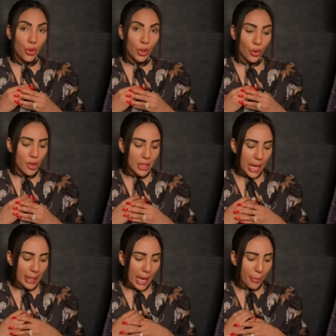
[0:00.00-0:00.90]
an earth
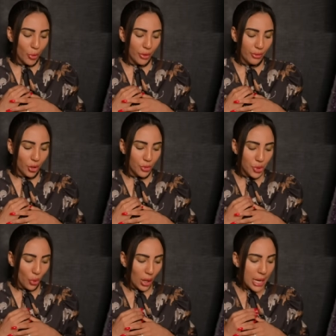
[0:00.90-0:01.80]
sign, Capricorn, Virgo,
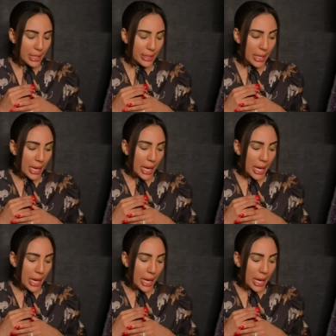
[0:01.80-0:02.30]
Taurus,